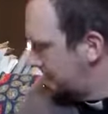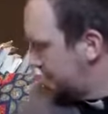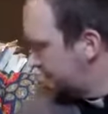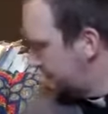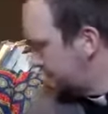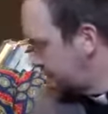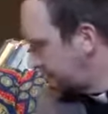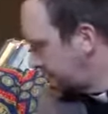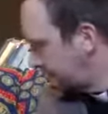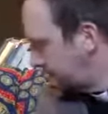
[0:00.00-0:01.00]

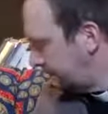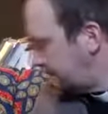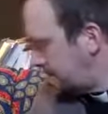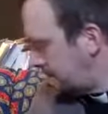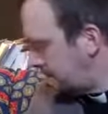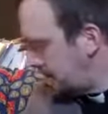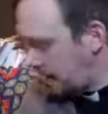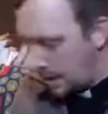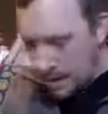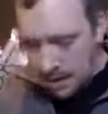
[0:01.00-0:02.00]

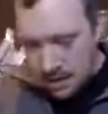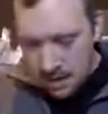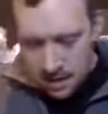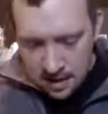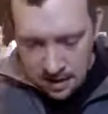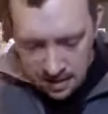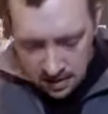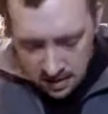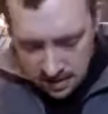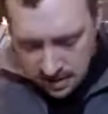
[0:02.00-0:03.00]

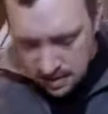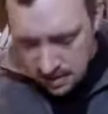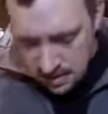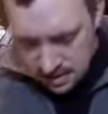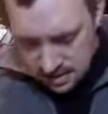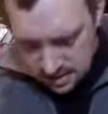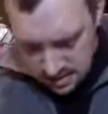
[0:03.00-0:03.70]
(silence)